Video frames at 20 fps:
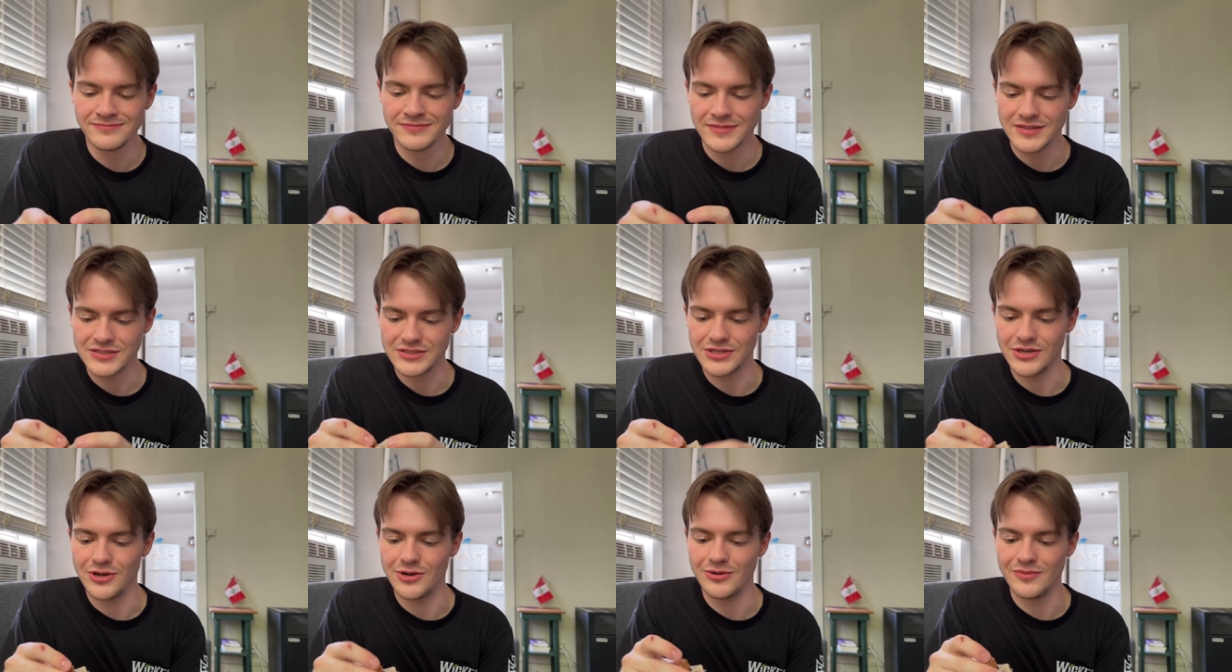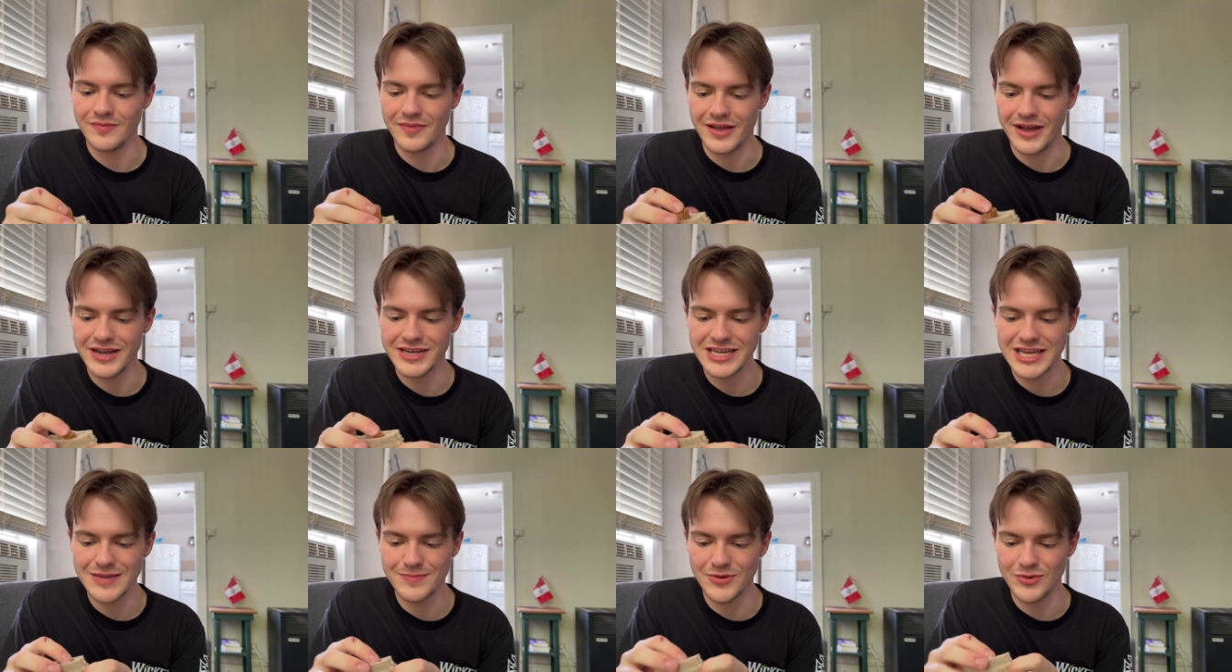So I
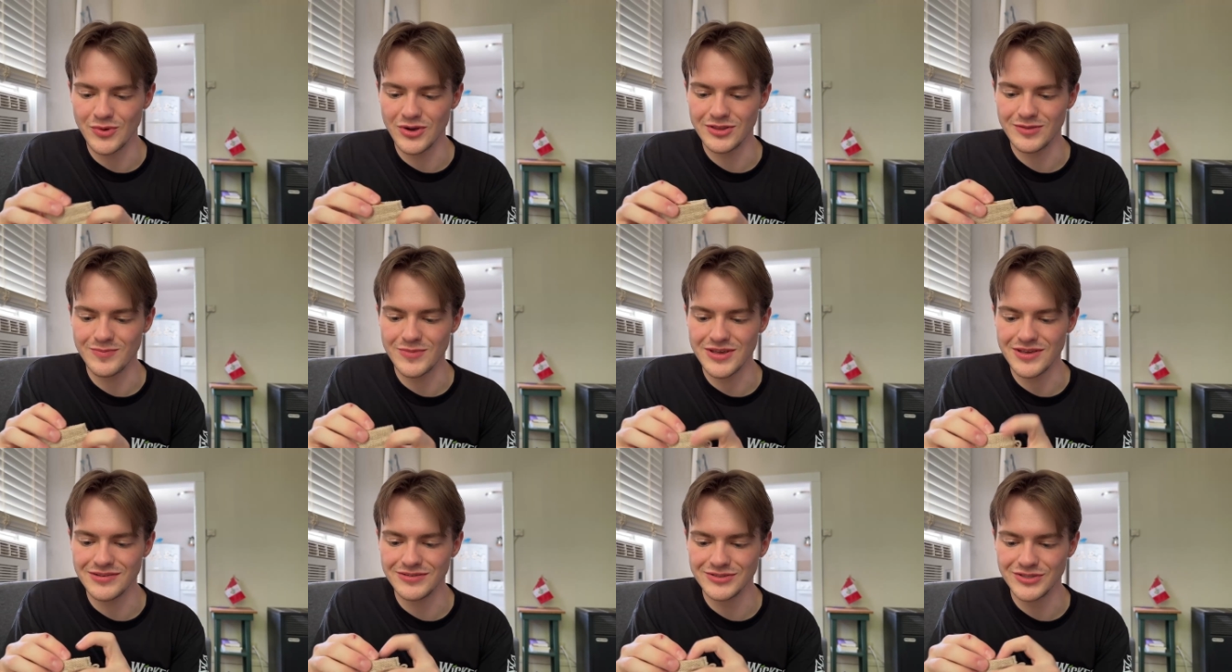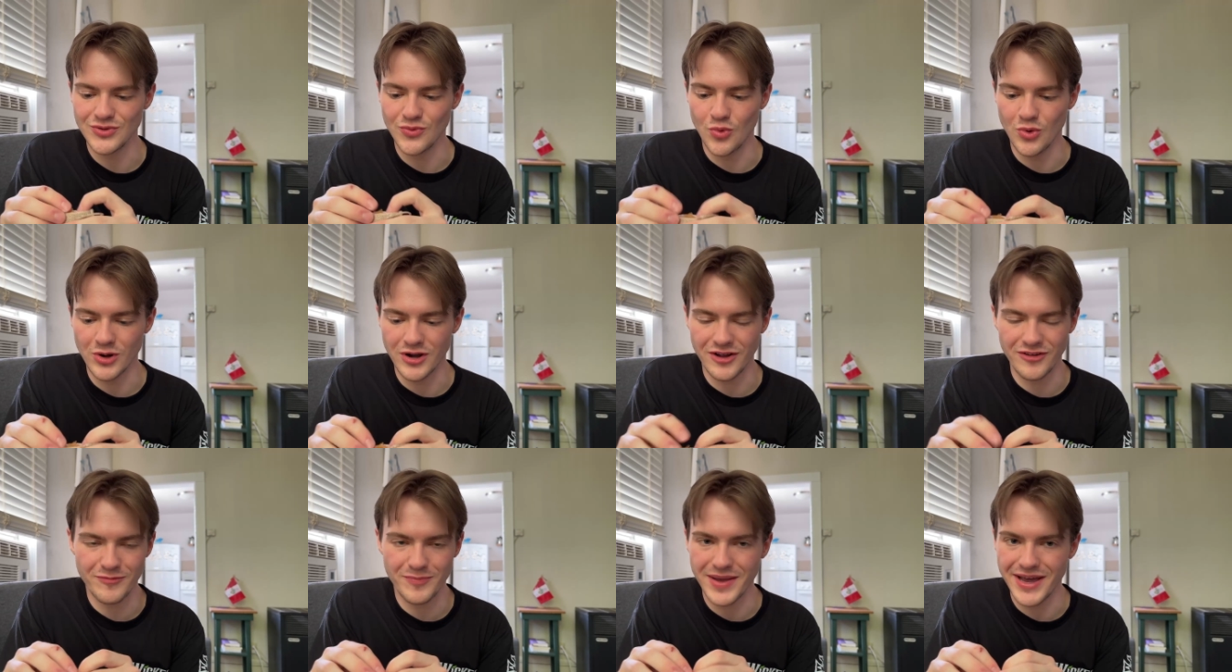keep it with me to ward
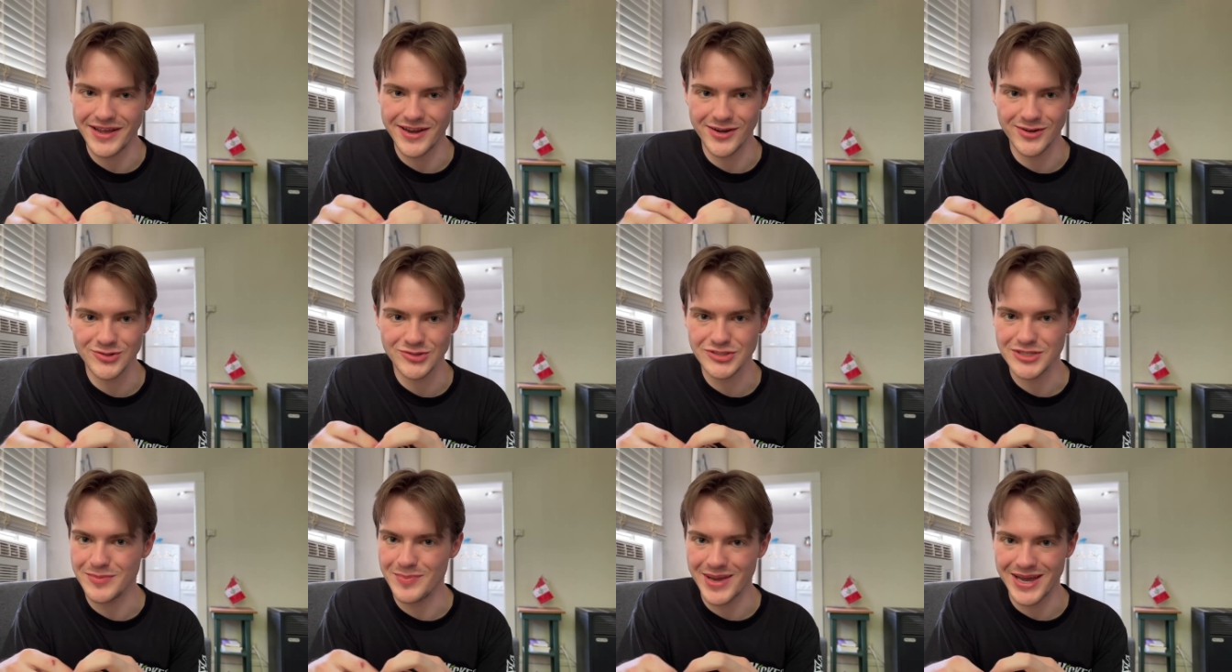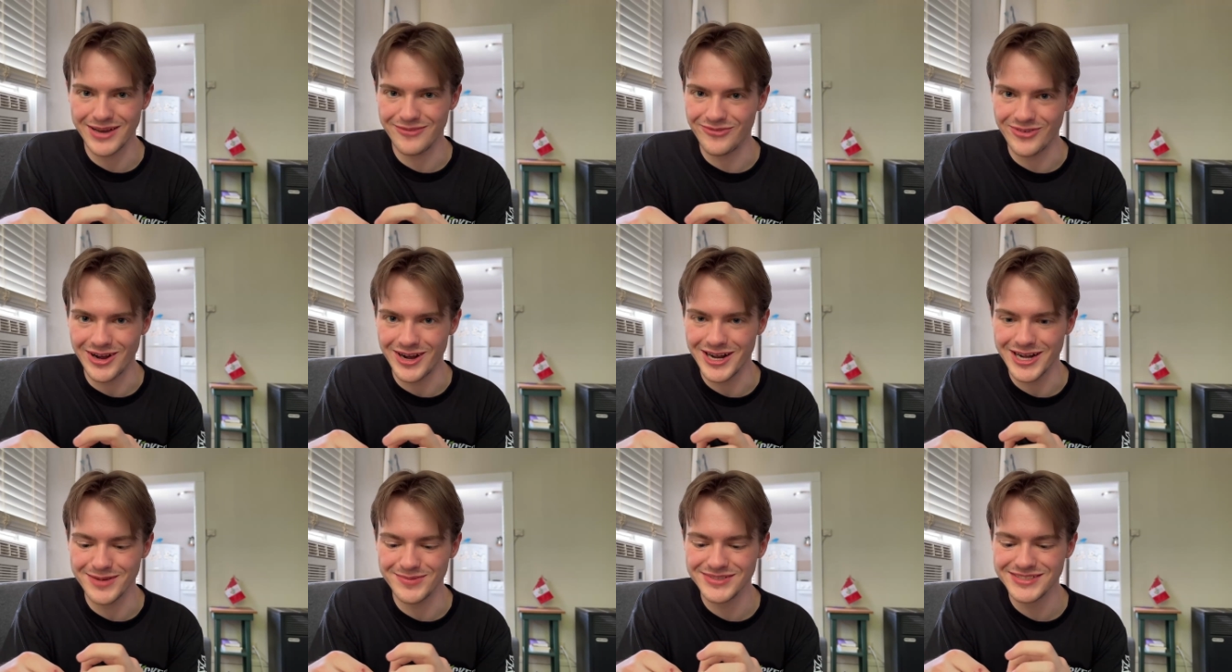off bad energy, bad
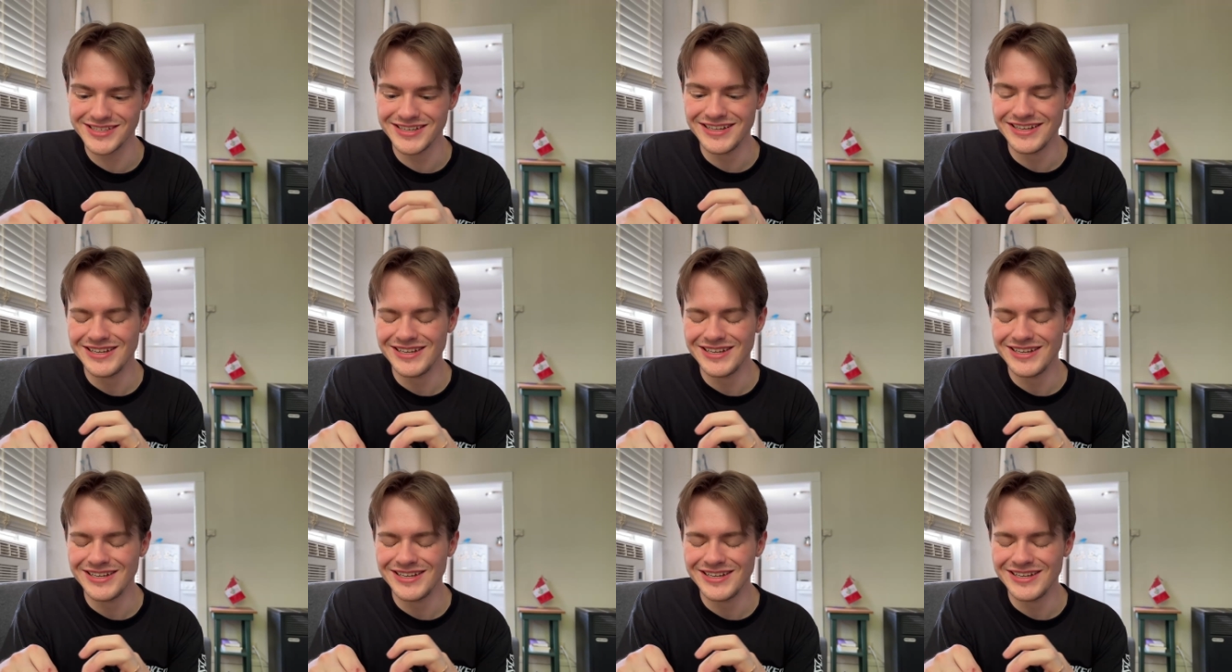vibes,